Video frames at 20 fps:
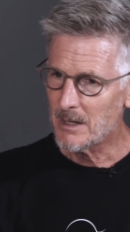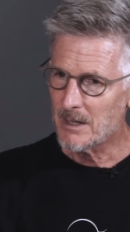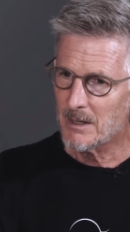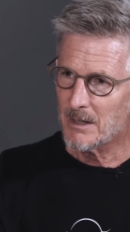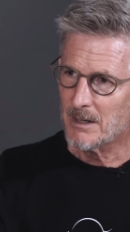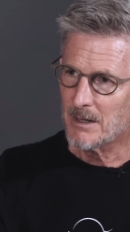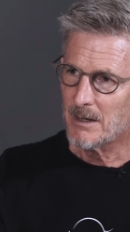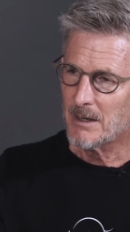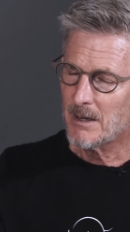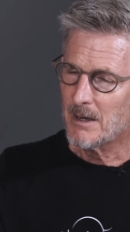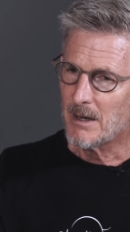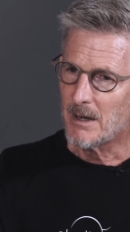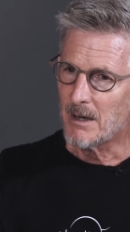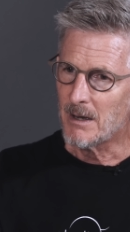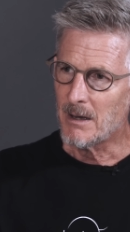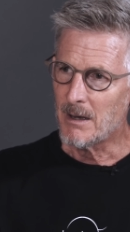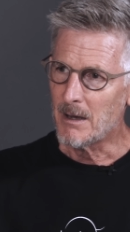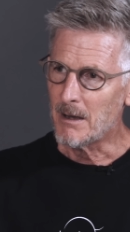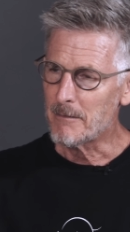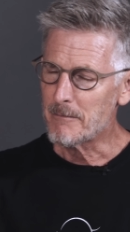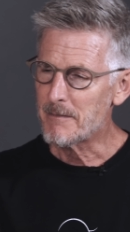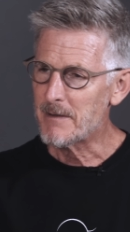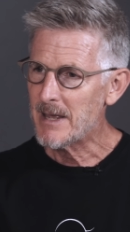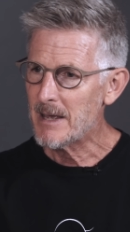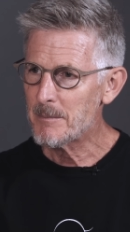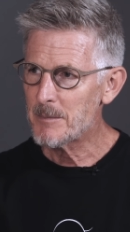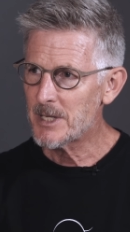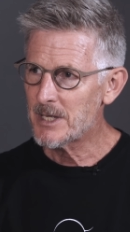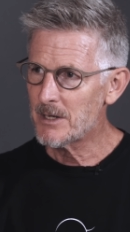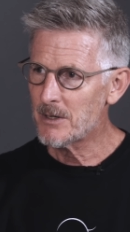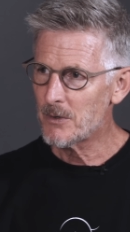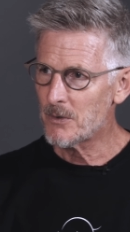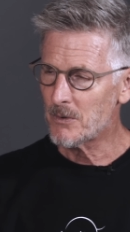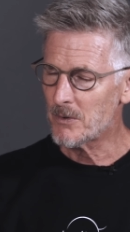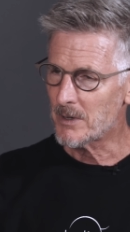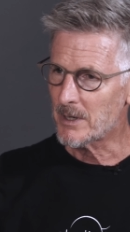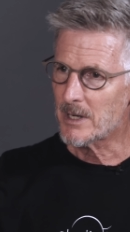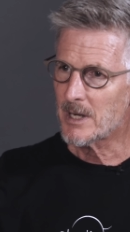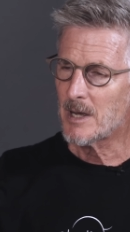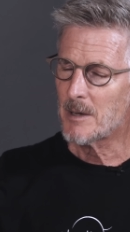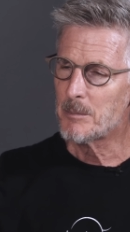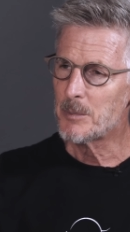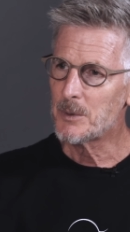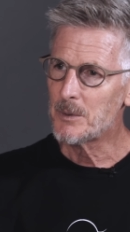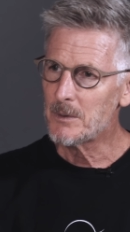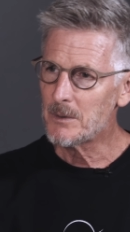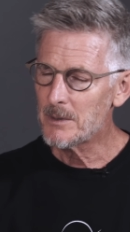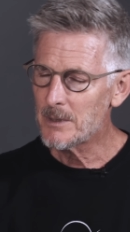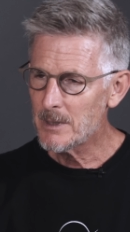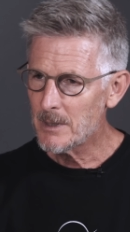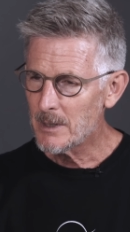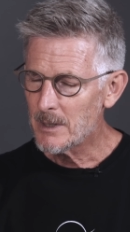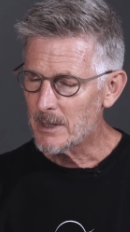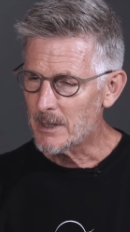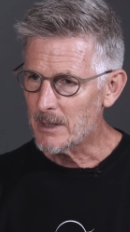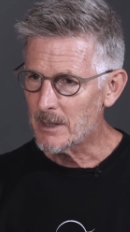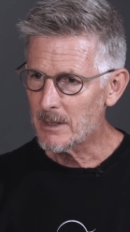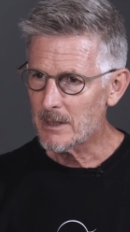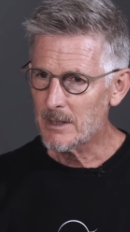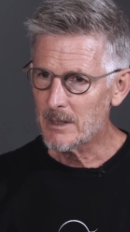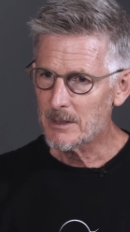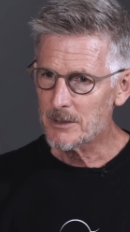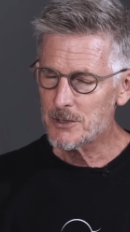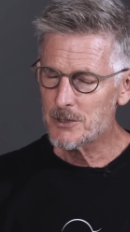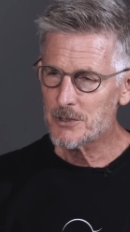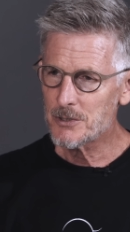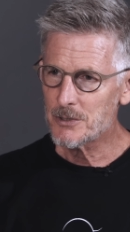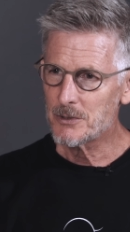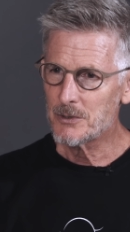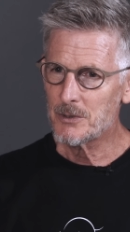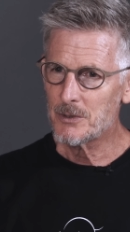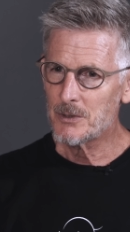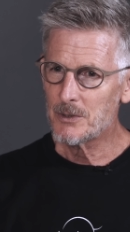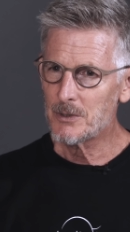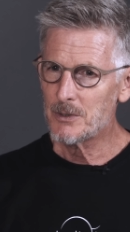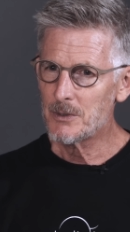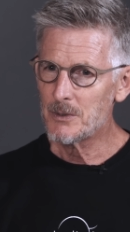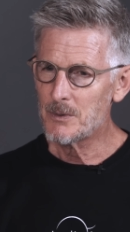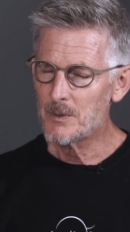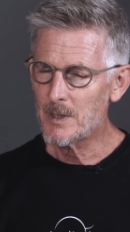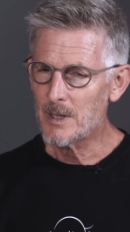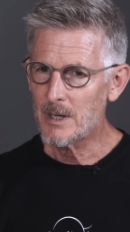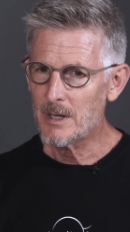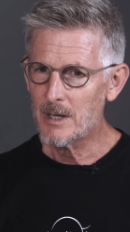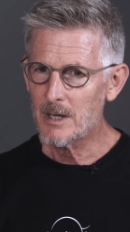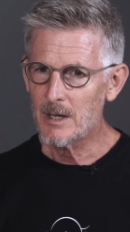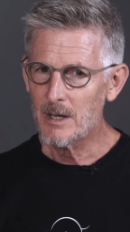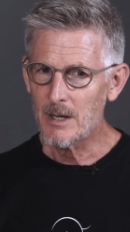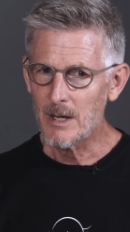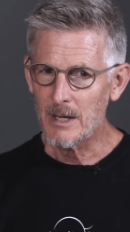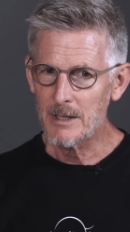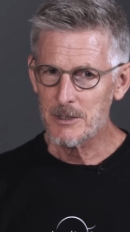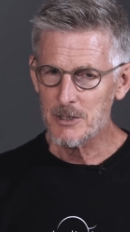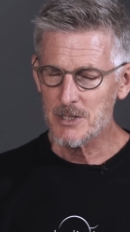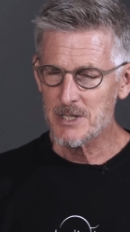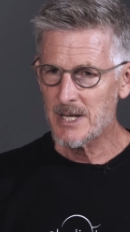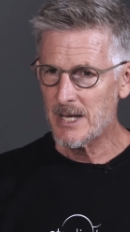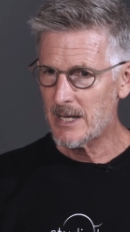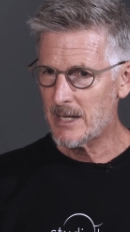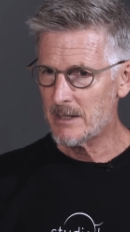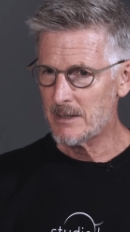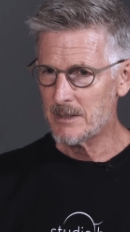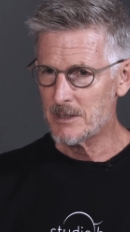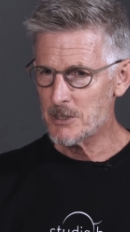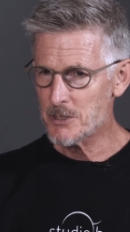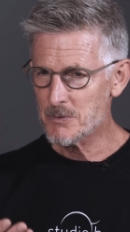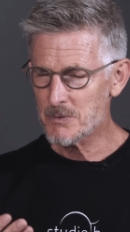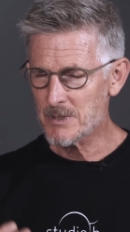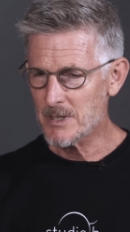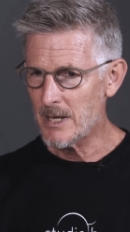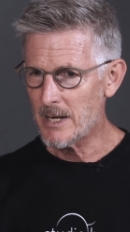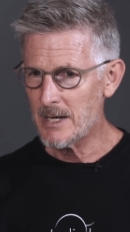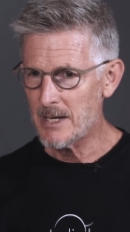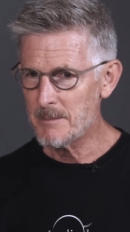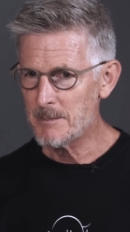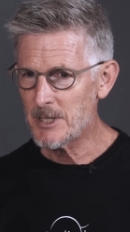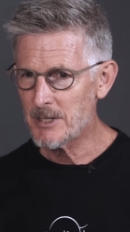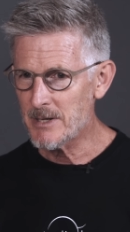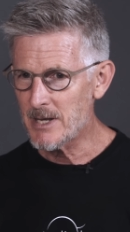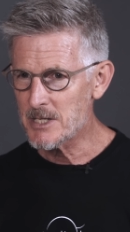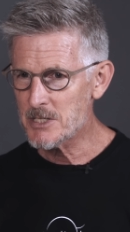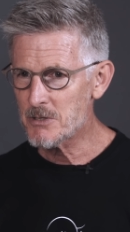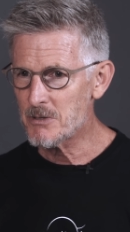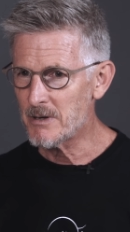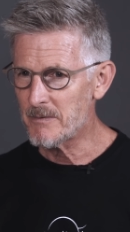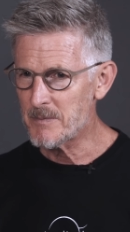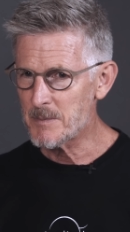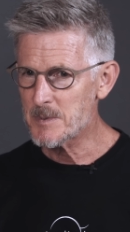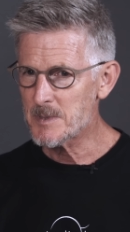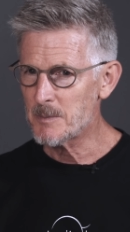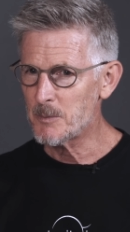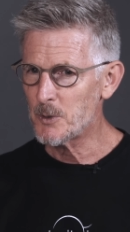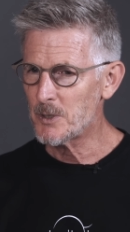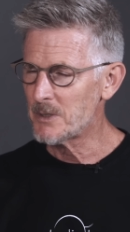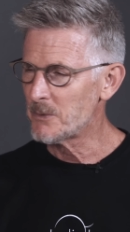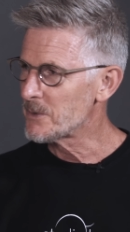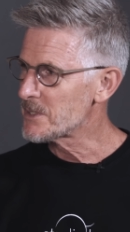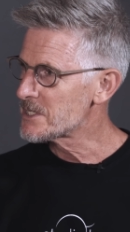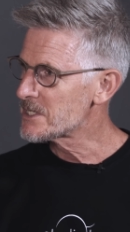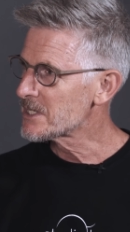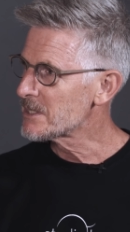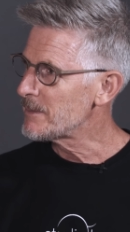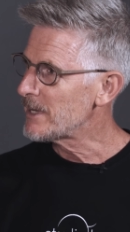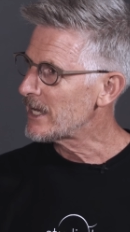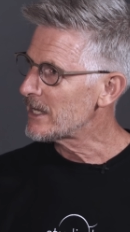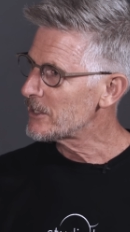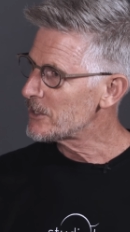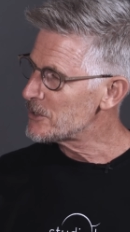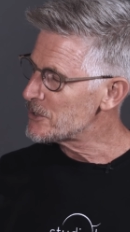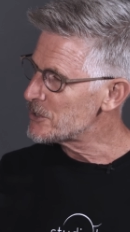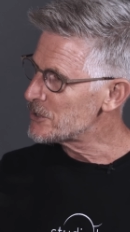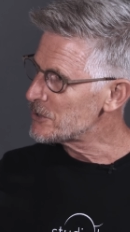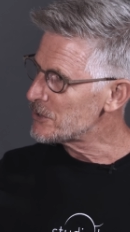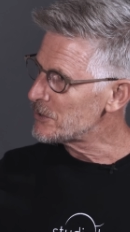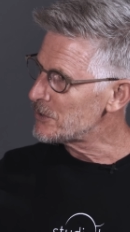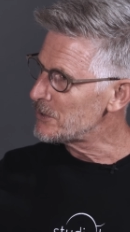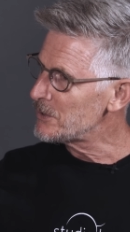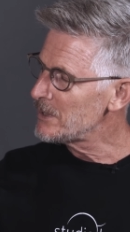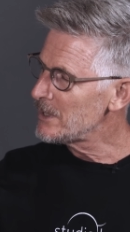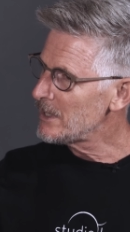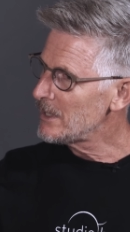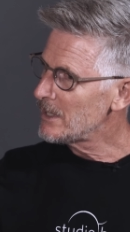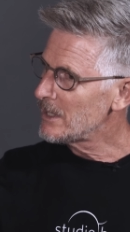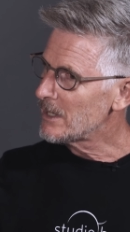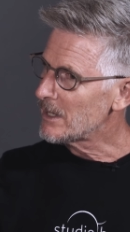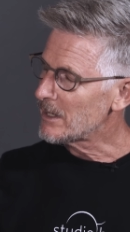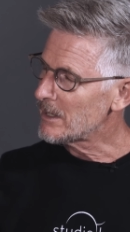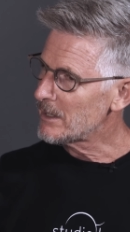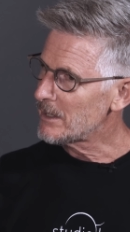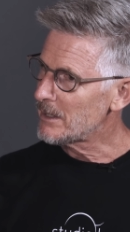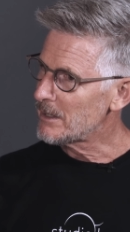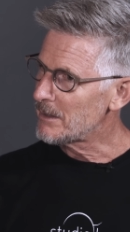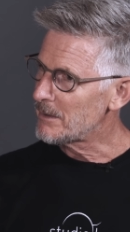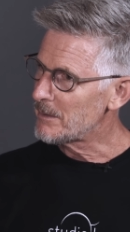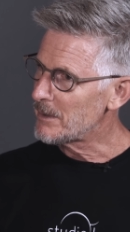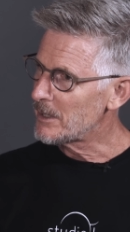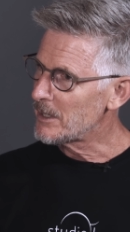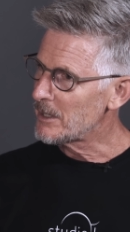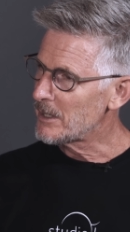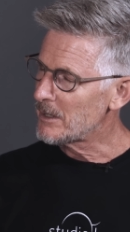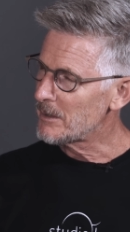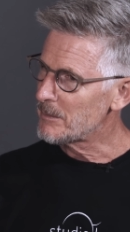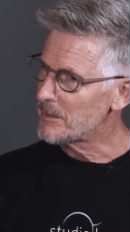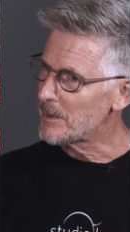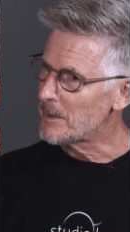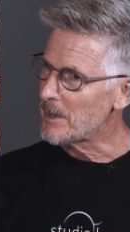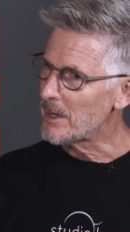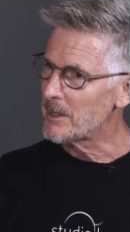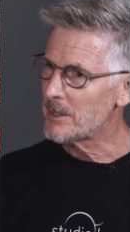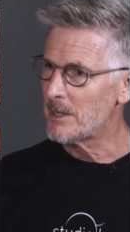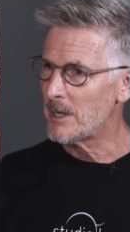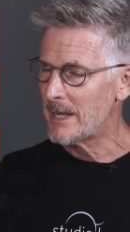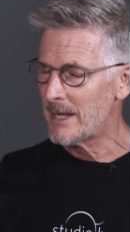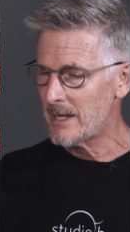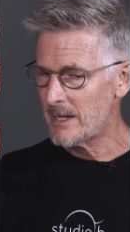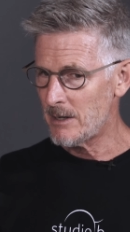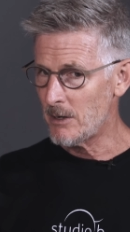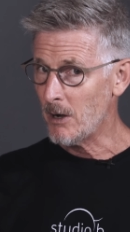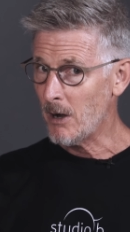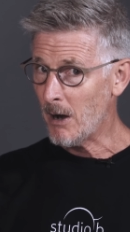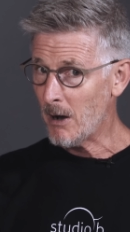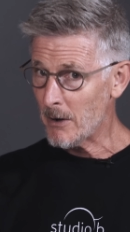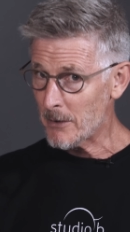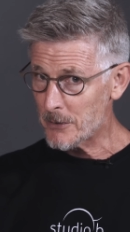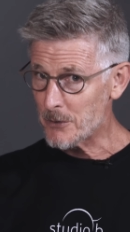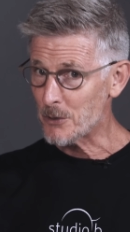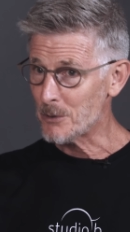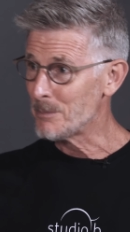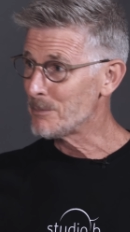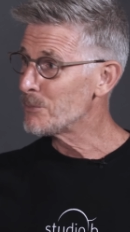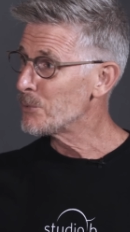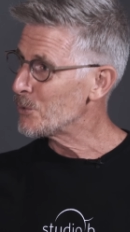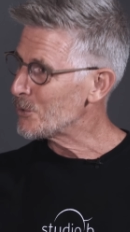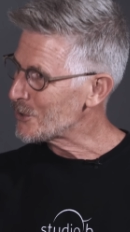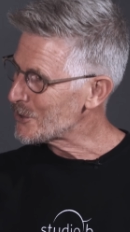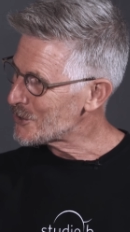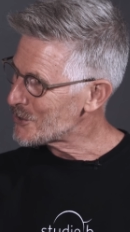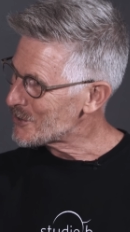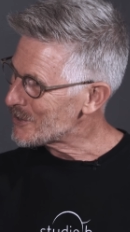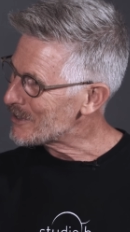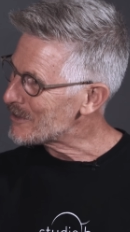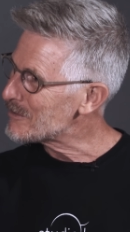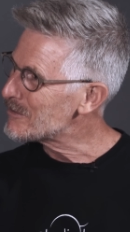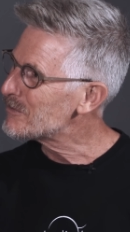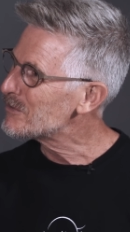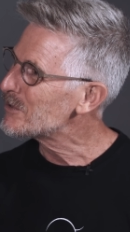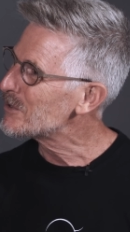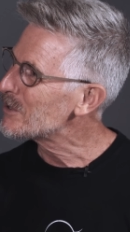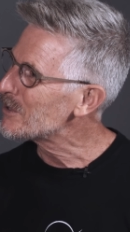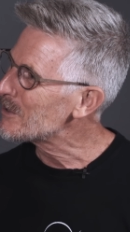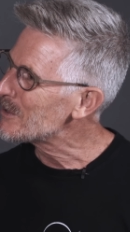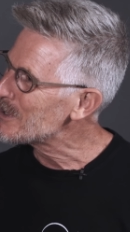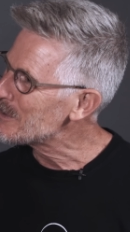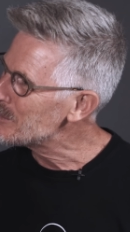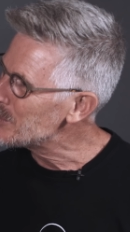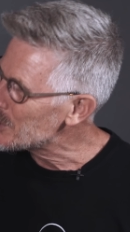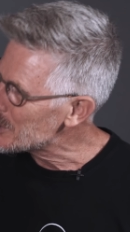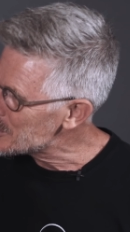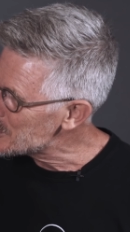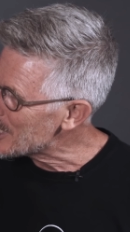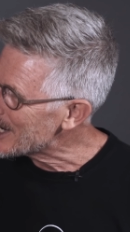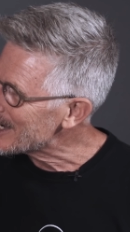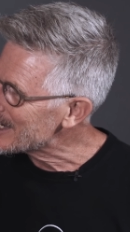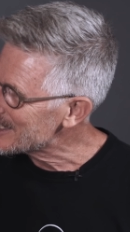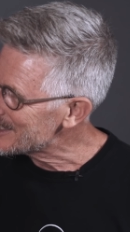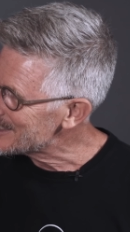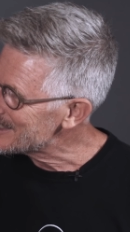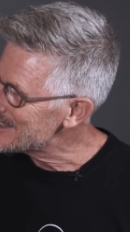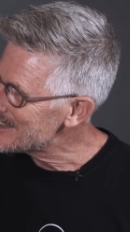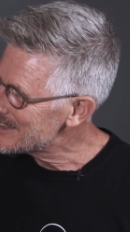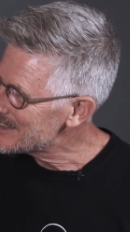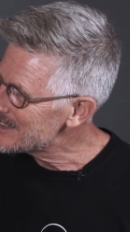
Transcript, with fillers: uh, a family or a couple uh, to, uh, I just had, just got an email yesterday from someone that wants to come out and do an author portrait for a book jacket,